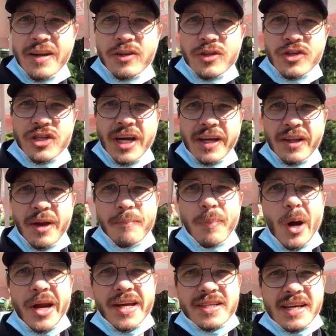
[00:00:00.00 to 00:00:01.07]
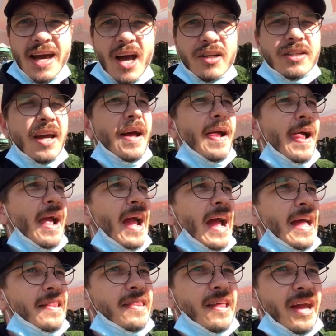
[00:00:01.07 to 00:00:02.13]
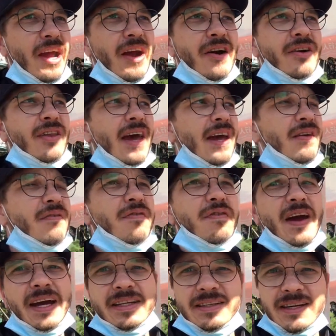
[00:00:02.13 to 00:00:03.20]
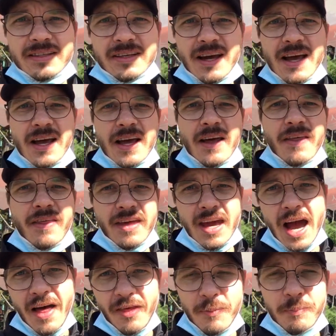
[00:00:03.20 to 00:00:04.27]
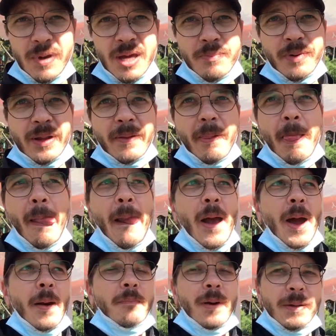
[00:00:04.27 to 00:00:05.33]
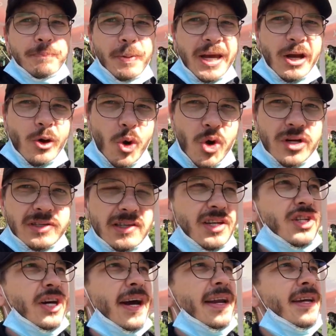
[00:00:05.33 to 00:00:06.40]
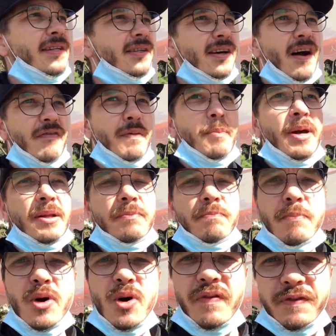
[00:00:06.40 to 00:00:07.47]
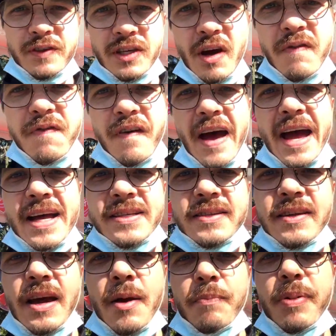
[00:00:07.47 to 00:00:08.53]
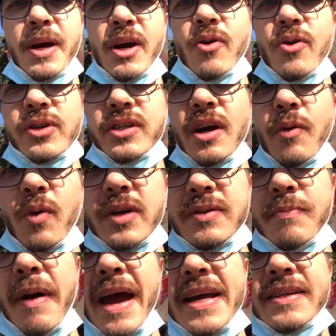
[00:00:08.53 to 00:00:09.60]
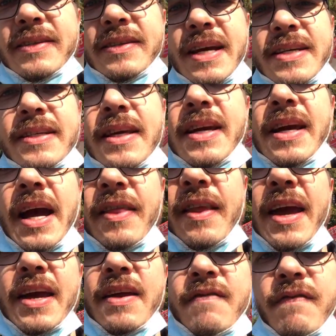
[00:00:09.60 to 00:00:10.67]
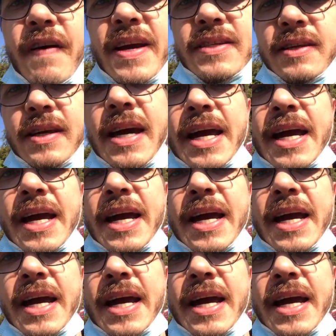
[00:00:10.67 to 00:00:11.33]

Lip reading: to check their bodies out, and there they infected the other people. But because the Chinese government moved so fast, and because there was mass testing and they investigated